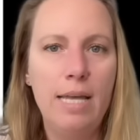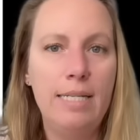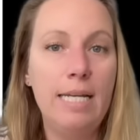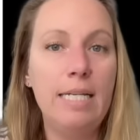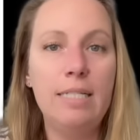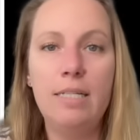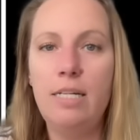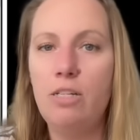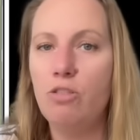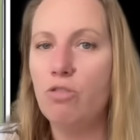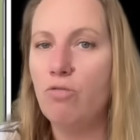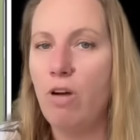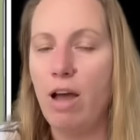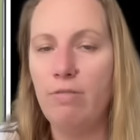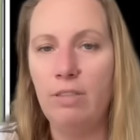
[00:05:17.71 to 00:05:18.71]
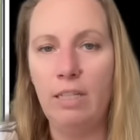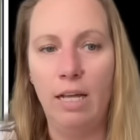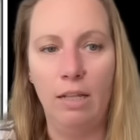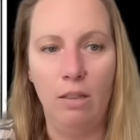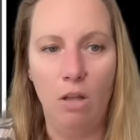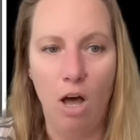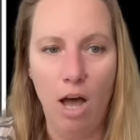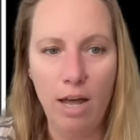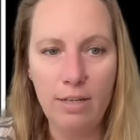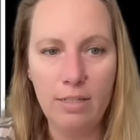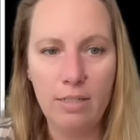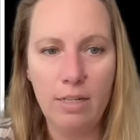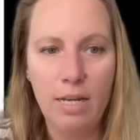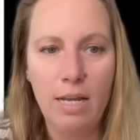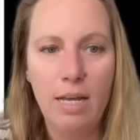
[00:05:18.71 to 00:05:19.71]
Doesn't need to travel a
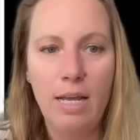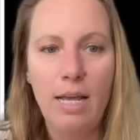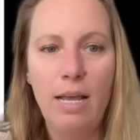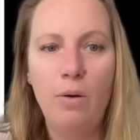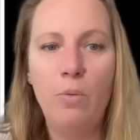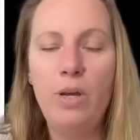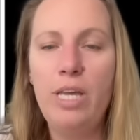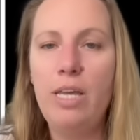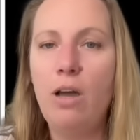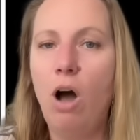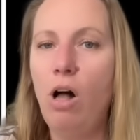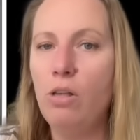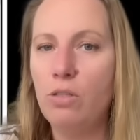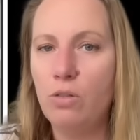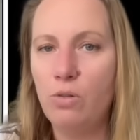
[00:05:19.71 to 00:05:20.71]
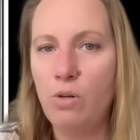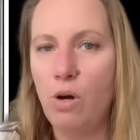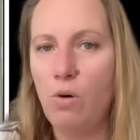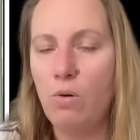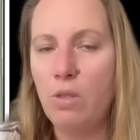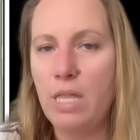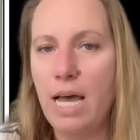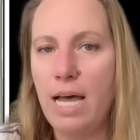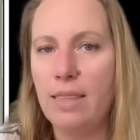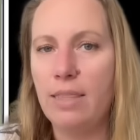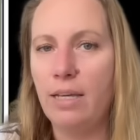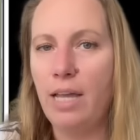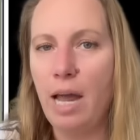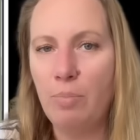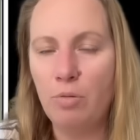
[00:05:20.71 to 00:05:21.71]
lot. We also know that
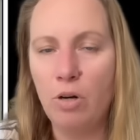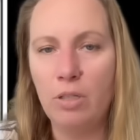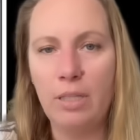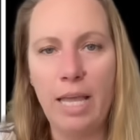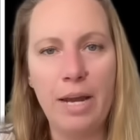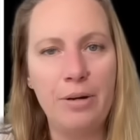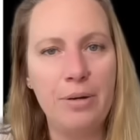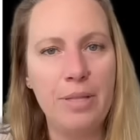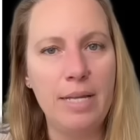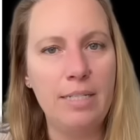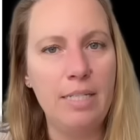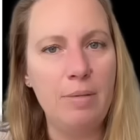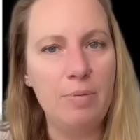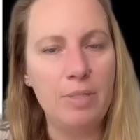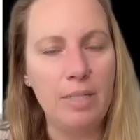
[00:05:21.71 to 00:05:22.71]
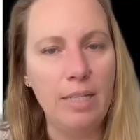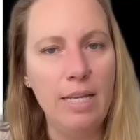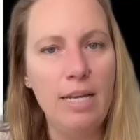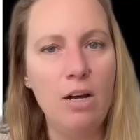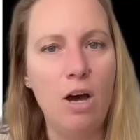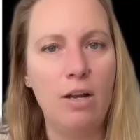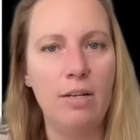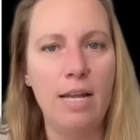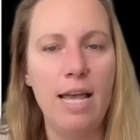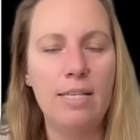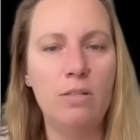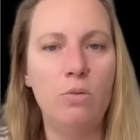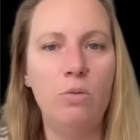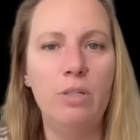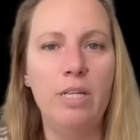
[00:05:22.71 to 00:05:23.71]
the caprock layer that keeps the lid on
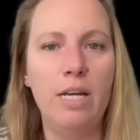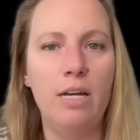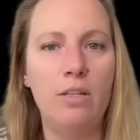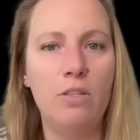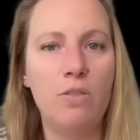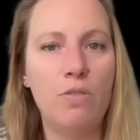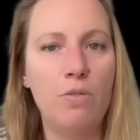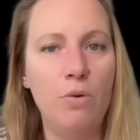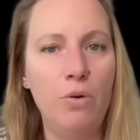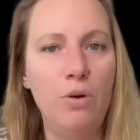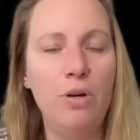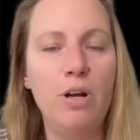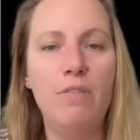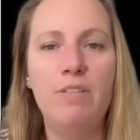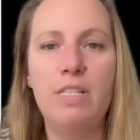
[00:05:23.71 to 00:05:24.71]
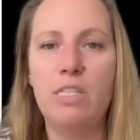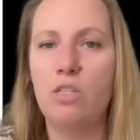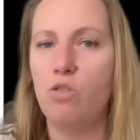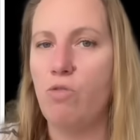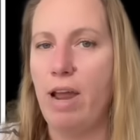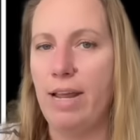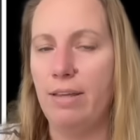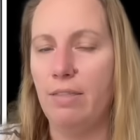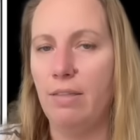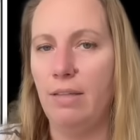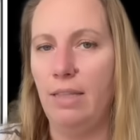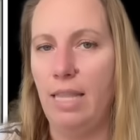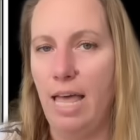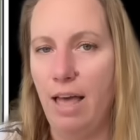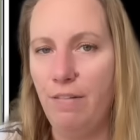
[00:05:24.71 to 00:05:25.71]
has only a third of its strength
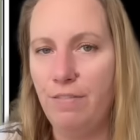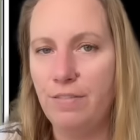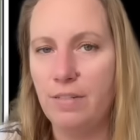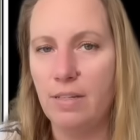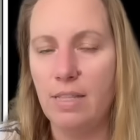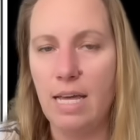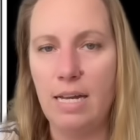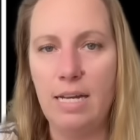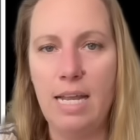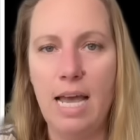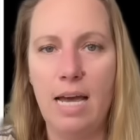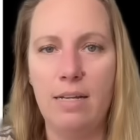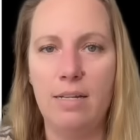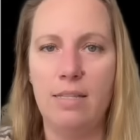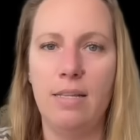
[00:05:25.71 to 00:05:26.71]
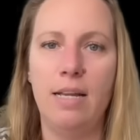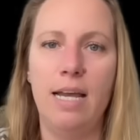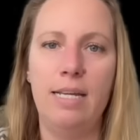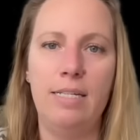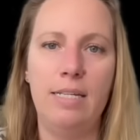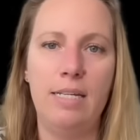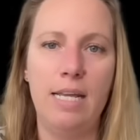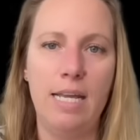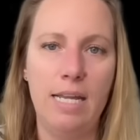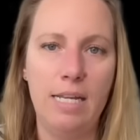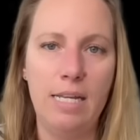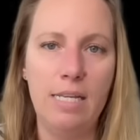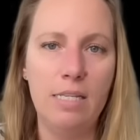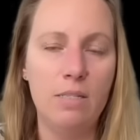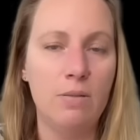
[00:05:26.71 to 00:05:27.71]
left that it had in the
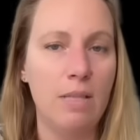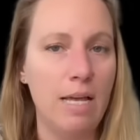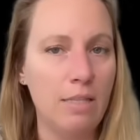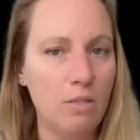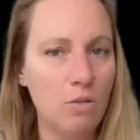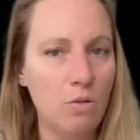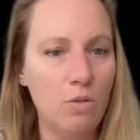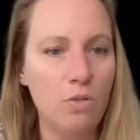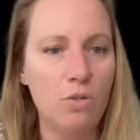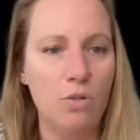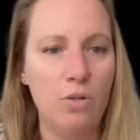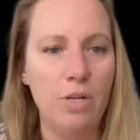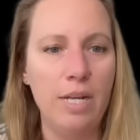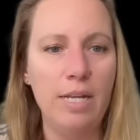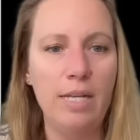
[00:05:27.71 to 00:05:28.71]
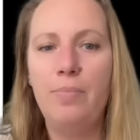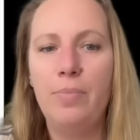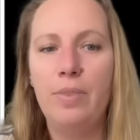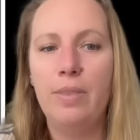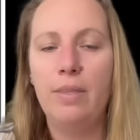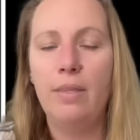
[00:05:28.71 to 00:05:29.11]
1980s, so that's concerning.